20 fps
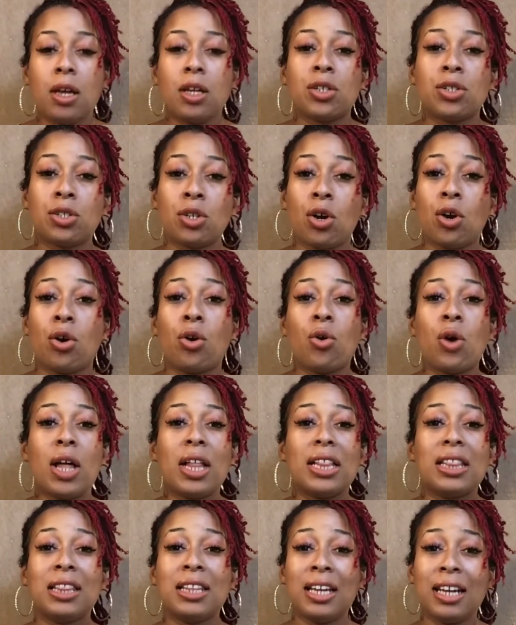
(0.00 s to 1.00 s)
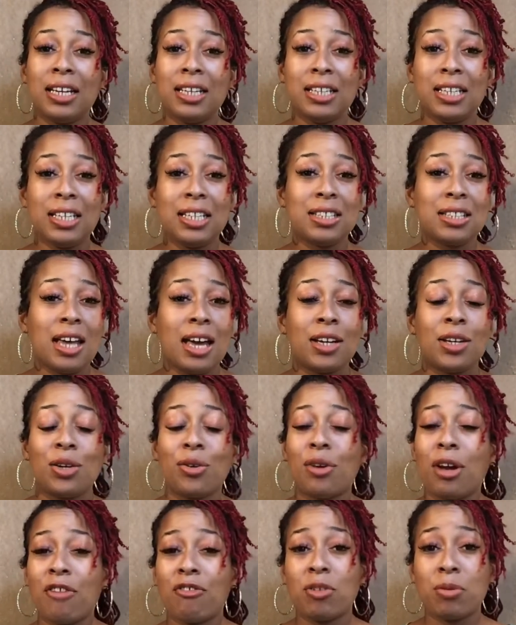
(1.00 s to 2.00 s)
So, ladies, I
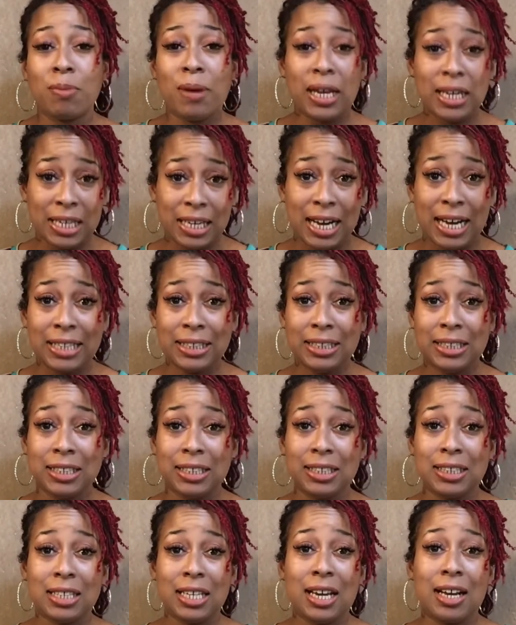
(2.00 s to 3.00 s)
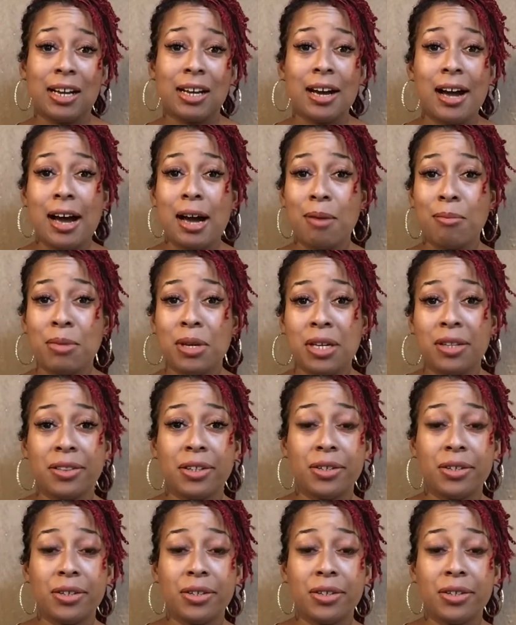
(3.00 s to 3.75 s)
know everybody got this in common.